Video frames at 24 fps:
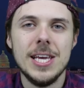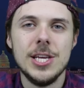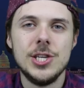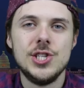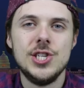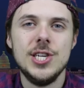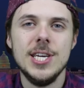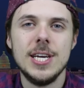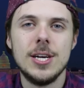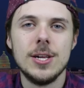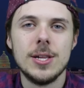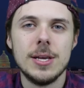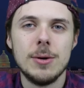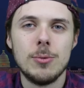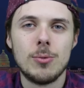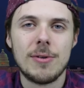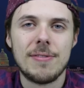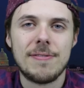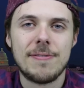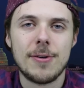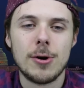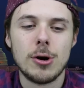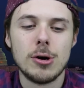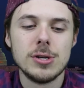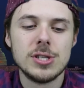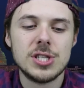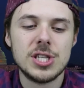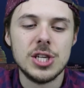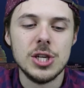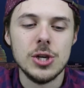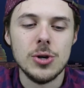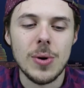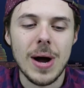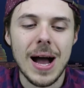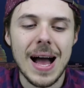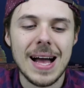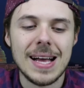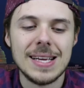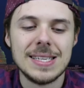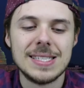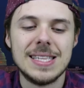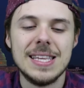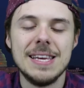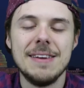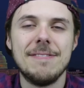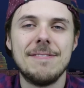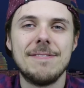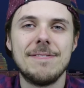he cheekily refers to as
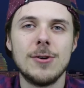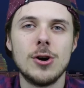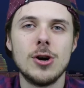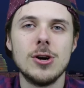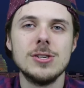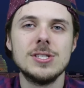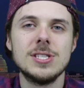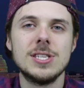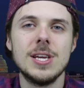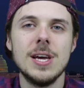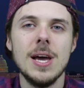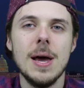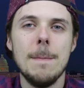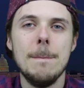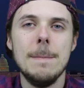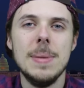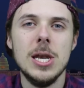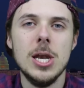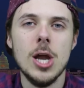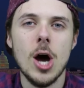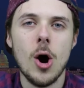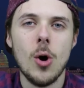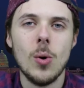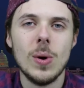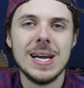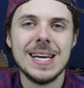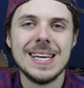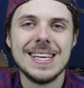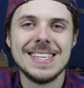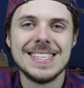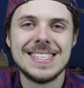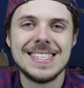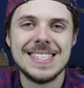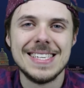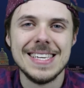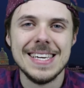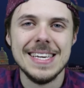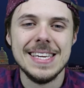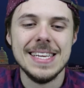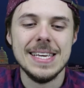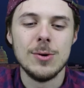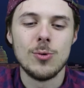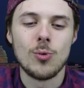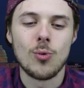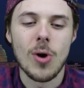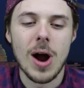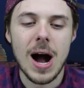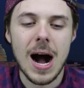the first Minoan
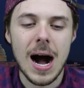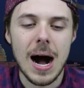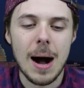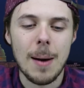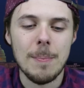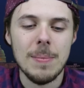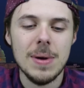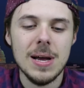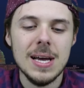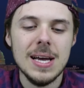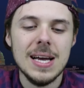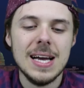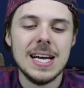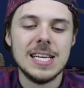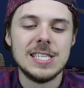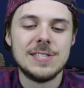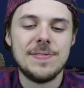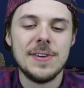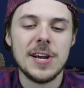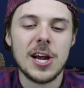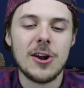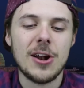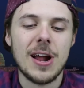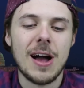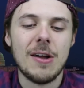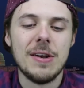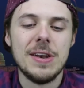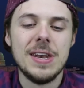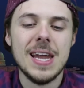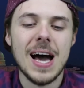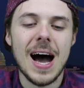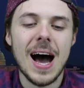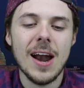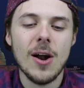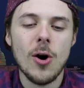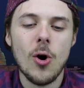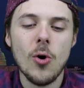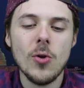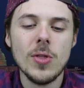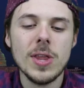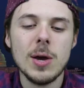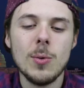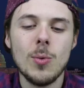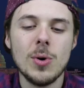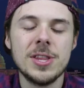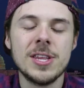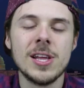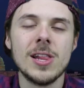CD-ROM, has figured out not
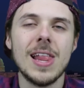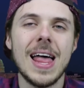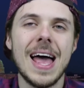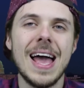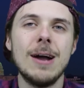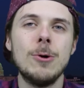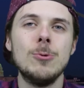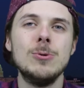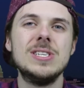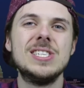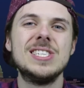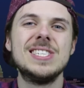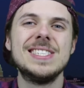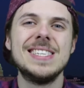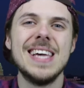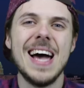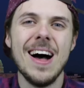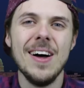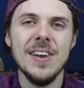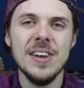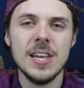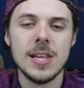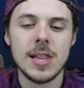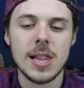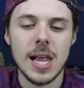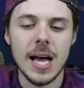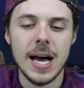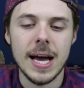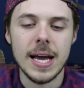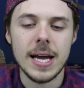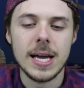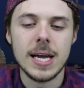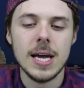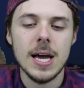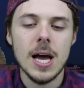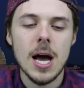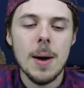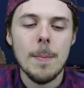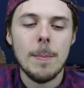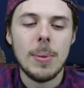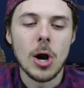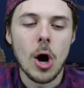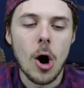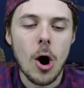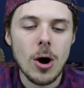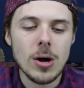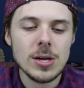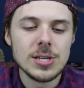only what the language sounded like,
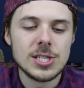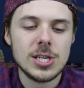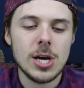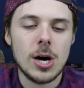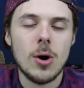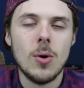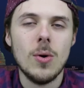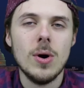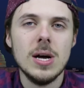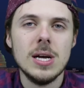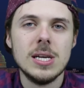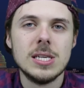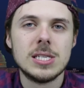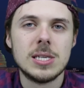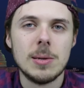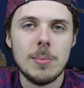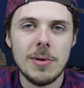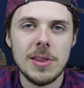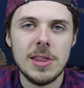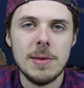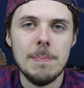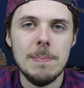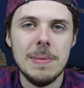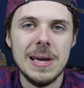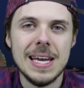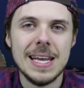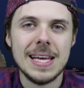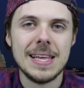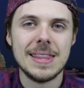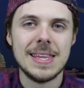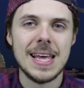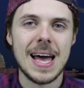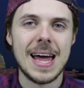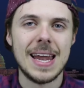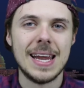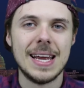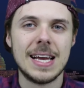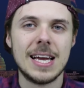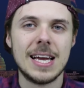but also some of the meaning that